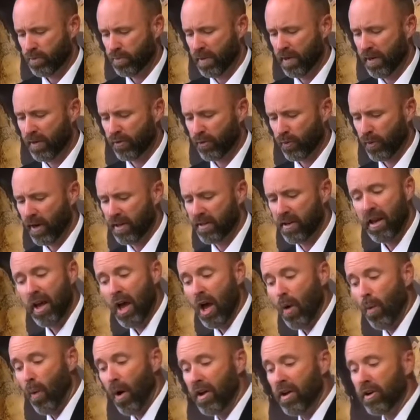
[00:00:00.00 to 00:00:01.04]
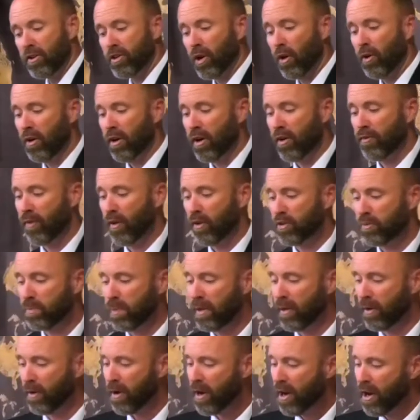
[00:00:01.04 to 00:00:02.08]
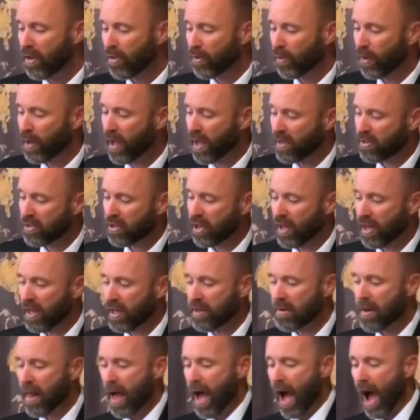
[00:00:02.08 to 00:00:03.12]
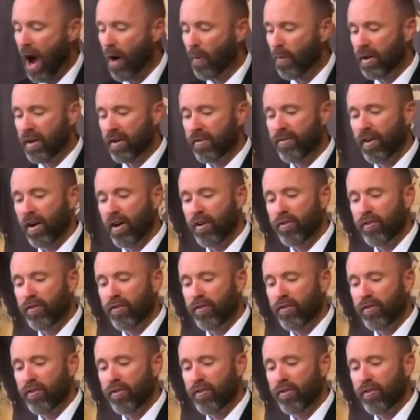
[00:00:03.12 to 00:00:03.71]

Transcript: Peter 3.18. While you're turning to 1 Peter 3.18, I'll read a very